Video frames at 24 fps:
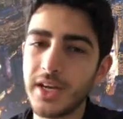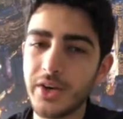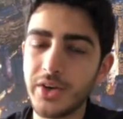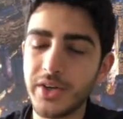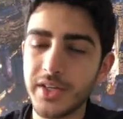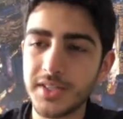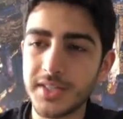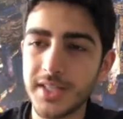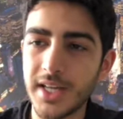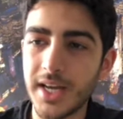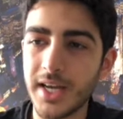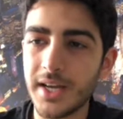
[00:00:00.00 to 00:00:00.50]

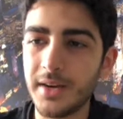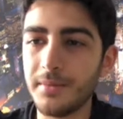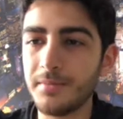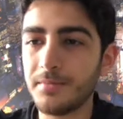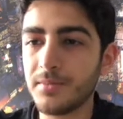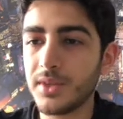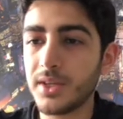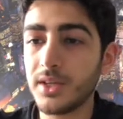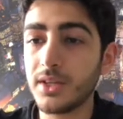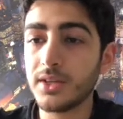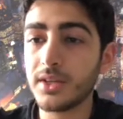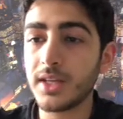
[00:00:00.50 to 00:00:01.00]
is that
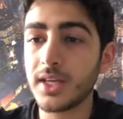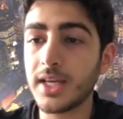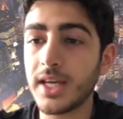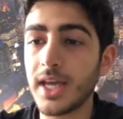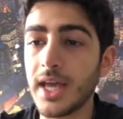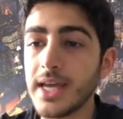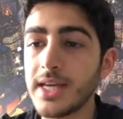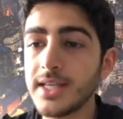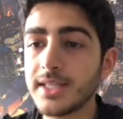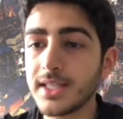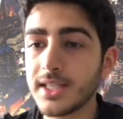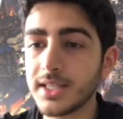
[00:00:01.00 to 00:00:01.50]
the
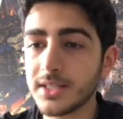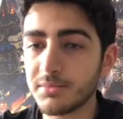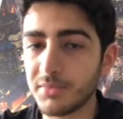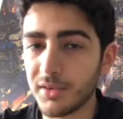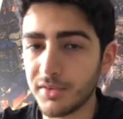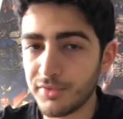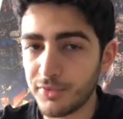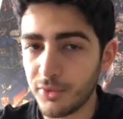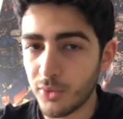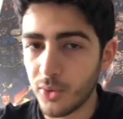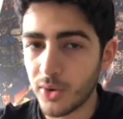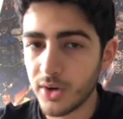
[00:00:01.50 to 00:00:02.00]
cases
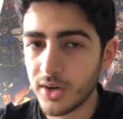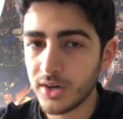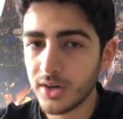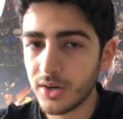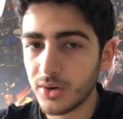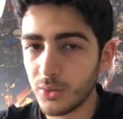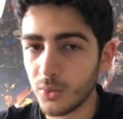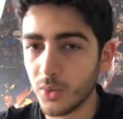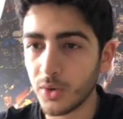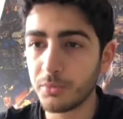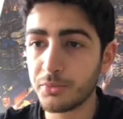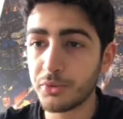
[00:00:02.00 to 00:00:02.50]
before
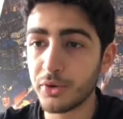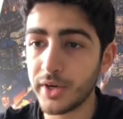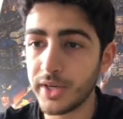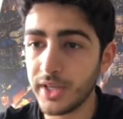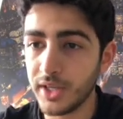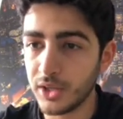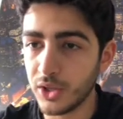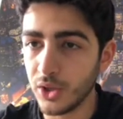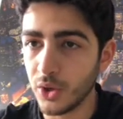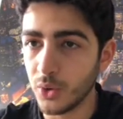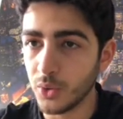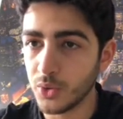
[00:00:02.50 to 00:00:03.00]
were pretty
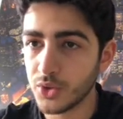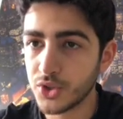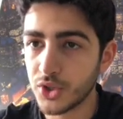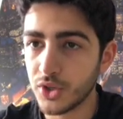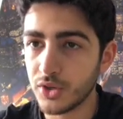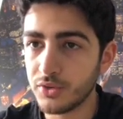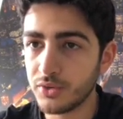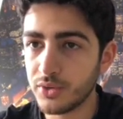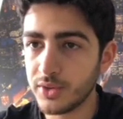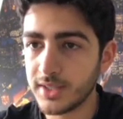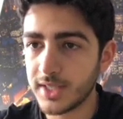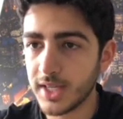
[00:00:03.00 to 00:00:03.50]
low. So
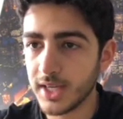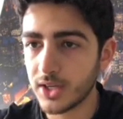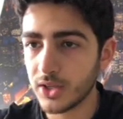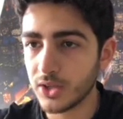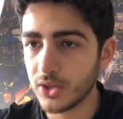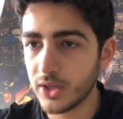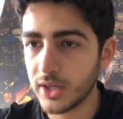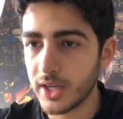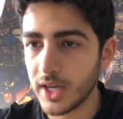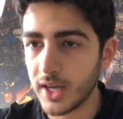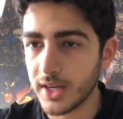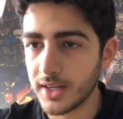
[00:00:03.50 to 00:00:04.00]
if we take a
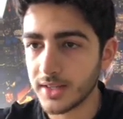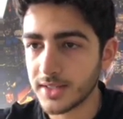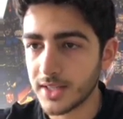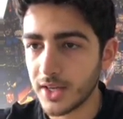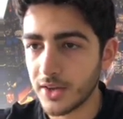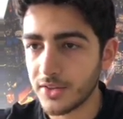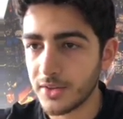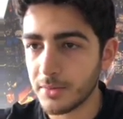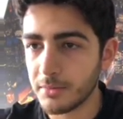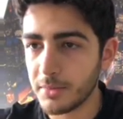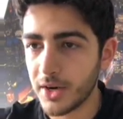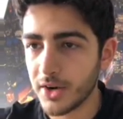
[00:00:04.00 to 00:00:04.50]
look at
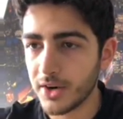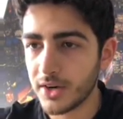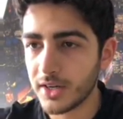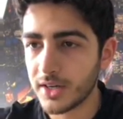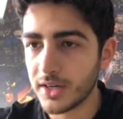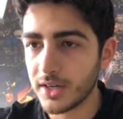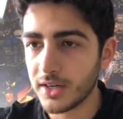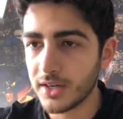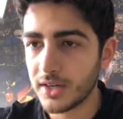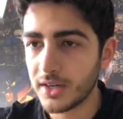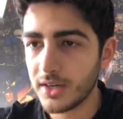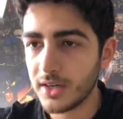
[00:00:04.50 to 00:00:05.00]
South America,